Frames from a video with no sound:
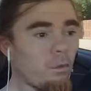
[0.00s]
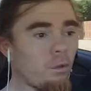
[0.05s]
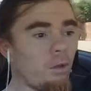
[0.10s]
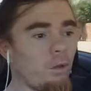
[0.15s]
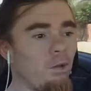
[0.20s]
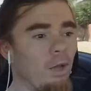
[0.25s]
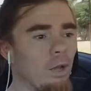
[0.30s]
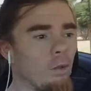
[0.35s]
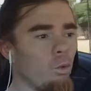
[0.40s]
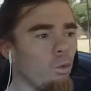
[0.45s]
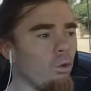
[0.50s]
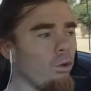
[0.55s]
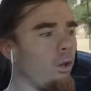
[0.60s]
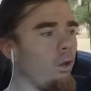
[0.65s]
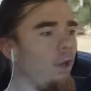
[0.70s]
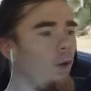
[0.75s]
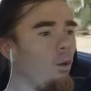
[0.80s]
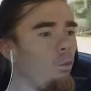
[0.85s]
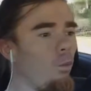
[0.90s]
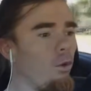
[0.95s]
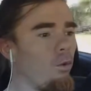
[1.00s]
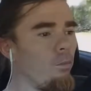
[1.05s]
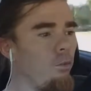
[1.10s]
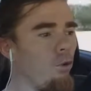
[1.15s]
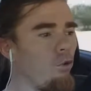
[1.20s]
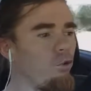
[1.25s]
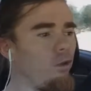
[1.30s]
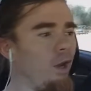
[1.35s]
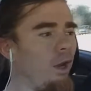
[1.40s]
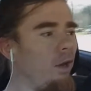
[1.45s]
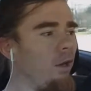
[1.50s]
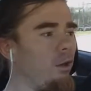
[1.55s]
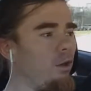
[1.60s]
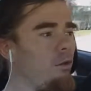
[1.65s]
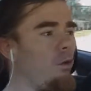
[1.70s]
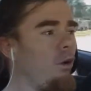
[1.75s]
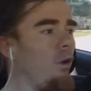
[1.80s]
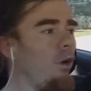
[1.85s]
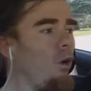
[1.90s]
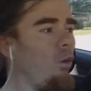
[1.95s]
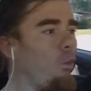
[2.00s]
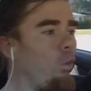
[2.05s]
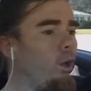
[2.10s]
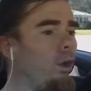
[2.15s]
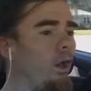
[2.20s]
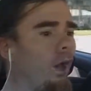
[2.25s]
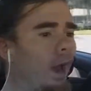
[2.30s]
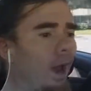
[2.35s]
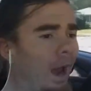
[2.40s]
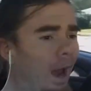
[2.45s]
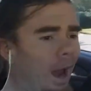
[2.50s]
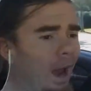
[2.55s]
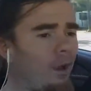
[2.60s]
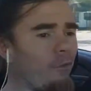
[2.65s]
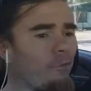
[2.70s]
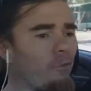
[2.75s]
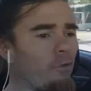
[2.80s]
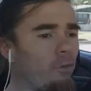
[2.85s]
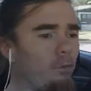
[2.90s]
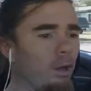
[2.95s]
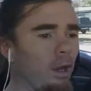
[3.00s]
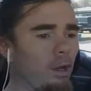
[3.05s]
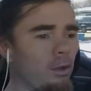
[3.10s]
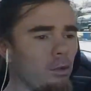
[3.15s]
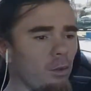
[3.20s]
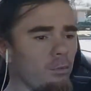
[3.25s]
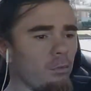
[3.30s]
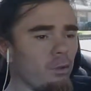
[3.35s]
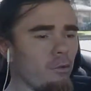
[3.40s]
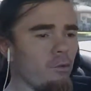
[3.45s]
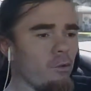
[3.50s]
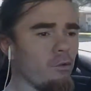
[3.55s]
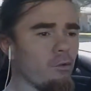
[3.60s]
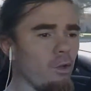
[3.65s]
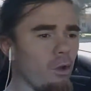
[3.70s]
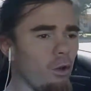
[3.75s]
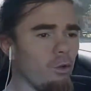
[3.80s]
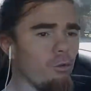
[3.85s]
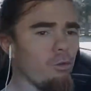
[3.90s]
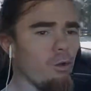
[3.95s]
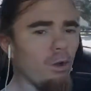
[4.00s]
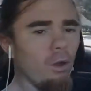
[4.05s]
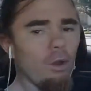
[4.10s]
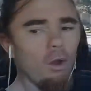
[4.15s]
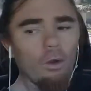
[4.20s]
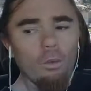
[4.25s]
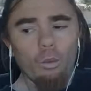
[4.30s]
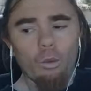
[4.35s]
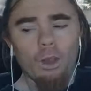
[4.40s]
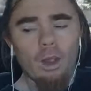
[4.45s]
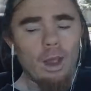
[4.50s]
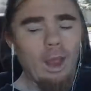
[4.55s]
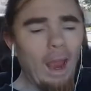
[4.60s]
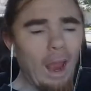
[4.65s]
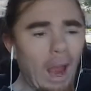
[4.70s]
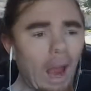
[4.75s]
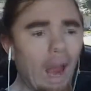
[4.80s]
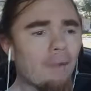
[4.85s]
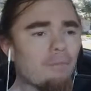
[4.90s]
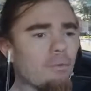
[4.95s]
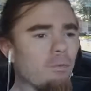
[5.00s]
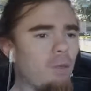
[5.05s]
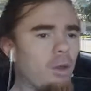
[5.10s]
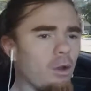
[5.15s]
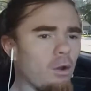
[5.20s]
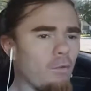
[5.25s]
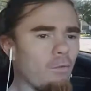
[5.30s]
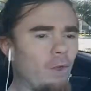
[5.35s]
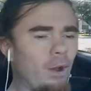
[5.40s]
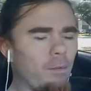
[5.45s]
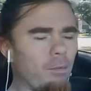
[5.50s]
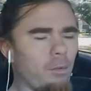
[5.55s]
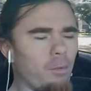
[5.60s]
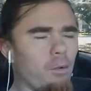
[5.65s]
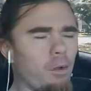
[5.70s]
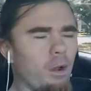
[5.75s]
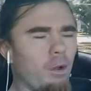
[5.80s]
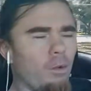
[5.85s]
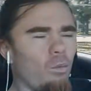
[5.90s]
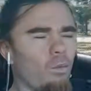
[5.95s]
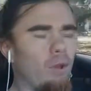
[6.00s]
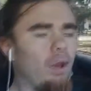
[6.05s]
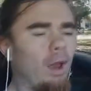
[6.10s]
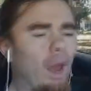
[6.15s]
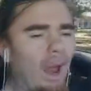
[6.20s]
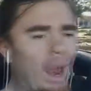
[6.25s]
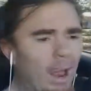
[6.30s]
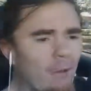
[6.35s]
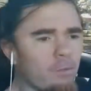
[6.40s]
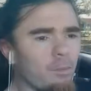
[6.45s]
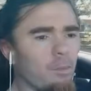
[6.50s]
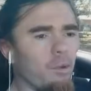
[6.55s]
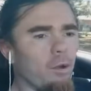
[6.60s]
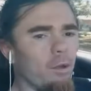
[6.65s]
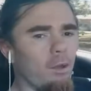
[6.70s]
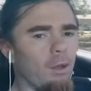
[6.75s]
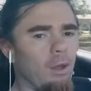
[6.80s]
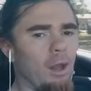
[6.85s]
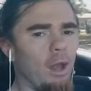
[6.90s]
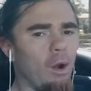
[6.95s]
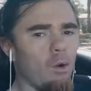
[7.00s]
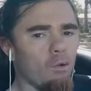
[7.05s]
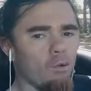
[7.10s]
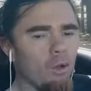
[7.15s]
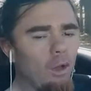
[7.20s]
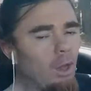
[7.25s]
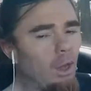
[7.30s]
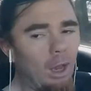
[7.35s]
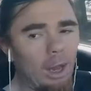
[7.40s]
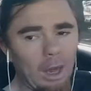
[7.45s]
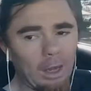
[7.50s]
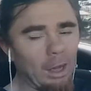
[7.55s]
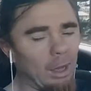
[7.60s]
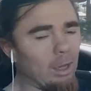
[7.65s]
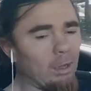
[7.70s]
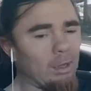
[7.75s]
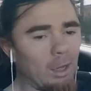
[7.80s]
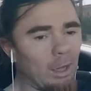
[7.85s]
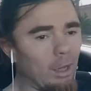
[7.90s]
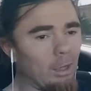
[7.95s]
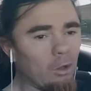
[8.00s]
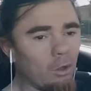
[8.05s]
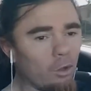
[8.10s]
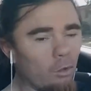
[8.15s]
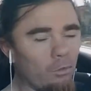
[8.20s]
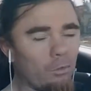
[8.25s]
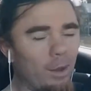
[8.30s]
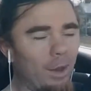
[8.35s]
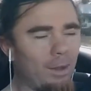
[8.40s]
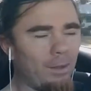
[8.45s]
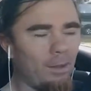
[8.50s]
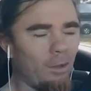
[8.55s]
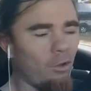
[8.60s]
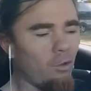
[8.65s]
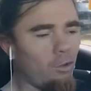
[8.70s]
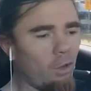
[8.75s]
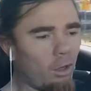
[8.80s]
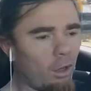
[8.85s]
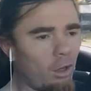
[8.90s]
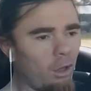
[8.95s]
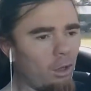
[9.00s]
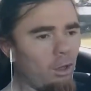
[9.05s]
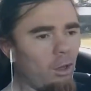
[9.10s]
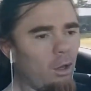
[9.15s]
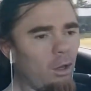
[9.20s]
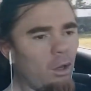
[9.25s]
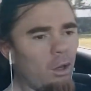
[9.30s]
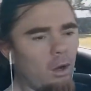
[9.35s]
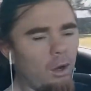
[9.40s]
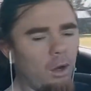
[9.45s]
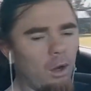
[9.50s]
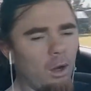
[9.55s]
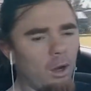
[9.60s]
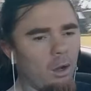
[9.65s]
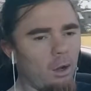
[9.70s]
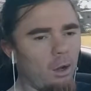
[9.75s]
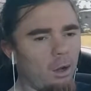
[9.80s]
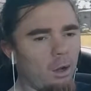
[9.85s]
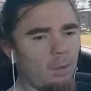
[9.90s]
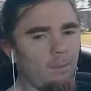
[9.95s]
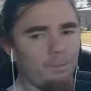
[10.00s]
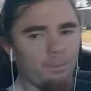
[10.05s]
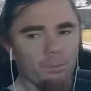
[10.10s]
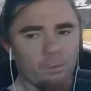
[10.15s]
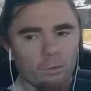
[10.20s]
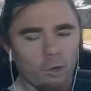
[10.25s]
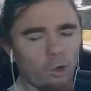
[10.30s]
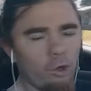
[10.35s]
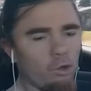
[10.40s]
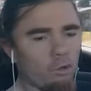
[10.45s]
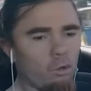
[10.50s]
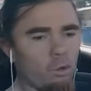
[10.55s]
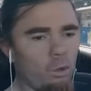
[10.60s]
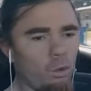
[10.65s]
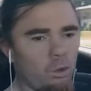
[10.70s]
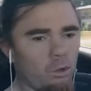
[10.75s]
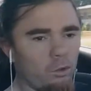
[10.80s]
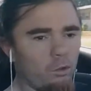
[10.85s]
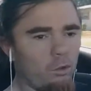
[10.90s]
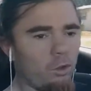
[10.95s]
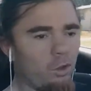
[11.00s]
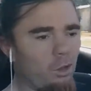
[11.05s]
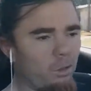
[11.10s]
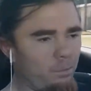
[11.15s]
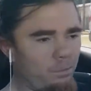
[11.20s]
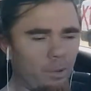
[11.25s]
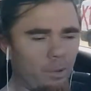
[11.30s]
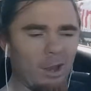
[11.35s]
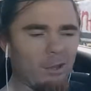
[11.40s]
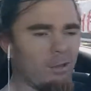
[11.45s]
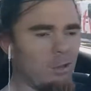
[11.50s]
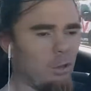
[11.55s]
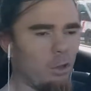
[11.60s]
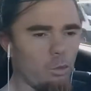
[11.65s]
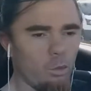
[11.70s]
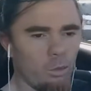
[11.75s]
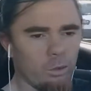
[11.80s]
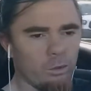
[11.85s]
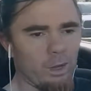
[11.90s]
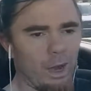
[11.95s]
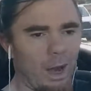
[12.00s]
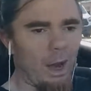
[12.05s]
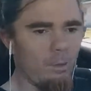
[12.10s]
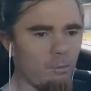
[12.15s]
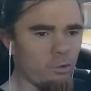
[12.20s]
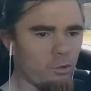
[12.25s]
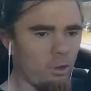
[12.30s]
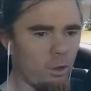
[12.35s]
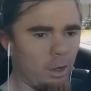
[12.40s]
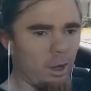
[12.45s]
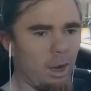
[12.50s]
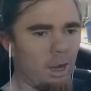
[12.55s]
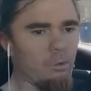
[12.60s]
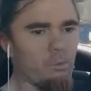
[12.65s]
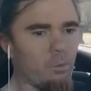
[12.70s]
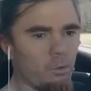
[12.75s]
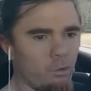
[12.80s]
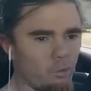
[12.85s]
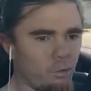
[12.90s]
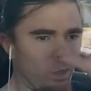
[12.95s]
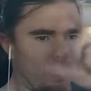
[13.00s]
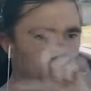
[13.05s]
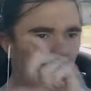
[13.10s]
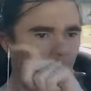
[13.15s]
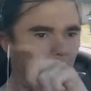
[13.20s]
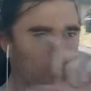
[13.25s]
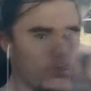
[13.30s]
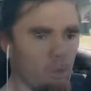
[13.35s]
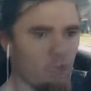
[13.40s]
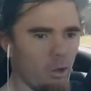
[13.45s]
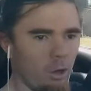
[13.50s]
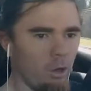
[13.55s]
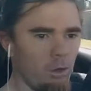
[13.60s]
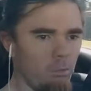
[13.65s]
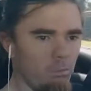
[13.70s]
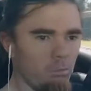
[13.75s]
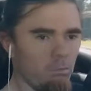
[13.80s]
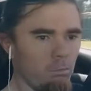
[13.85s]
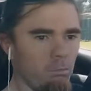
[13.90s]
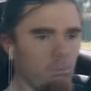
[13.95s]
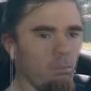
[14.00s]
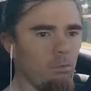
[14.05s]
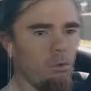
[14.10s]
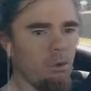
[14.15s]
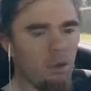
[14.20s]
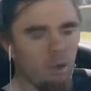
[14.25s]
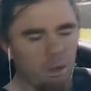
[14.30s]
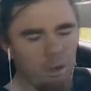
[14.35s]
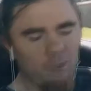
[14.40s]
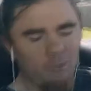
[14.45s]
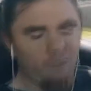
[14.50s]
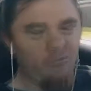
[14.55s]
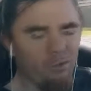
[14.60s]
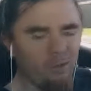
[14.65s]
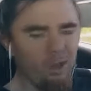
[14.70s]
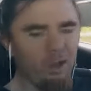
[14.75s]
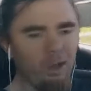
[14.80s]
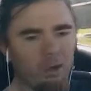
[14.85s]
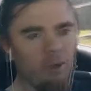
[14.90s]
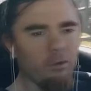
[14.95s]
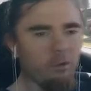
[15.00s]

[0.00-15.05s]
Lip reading: that's one thing that we were both saying is, we have to make something of ourselves. We have to make our family proud. We have to put in the hours. And like I said, that little van that you've seen, those ones is basically the ones that Amazon has, but it'll say Amazon Fleet on